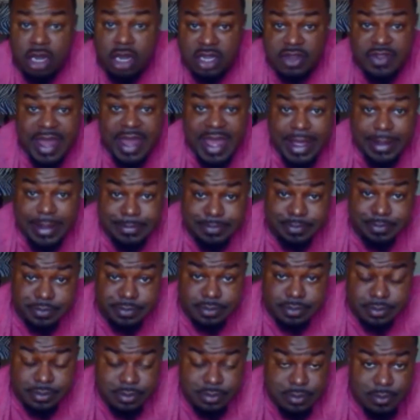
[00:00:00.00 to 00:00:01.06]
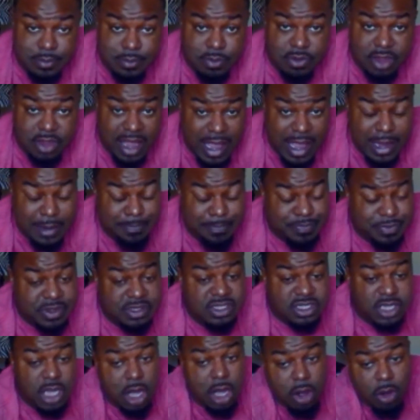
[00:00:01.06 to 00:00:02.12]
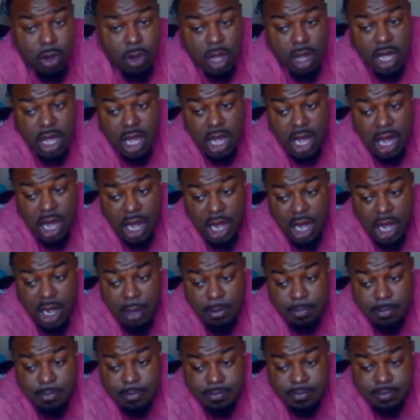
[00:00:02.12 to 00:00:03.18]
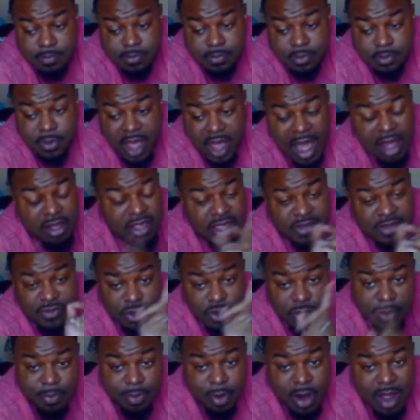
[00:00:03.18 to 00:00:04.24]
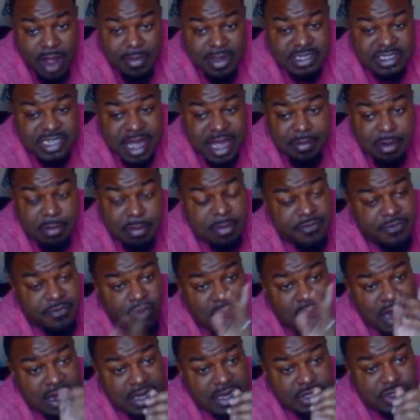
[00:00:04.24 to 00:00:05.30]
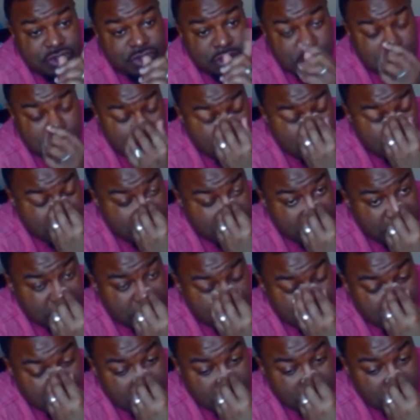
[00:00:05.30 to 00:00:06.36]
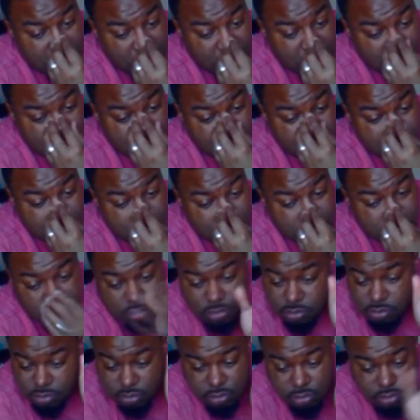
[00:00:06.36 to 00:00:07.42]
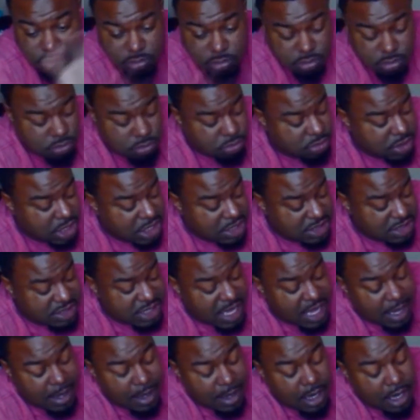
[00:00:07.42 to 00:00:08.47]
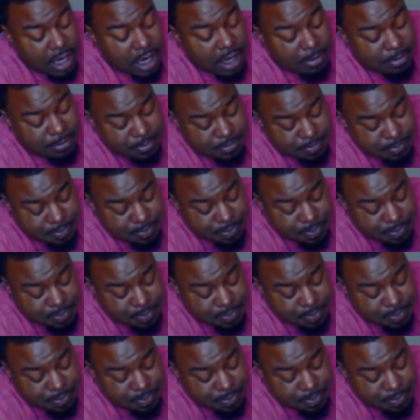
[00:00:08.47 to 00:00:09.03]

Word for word: of that. Okay. So, um, I'll give you a prime example before I let you go, and and and, and that's that. Um,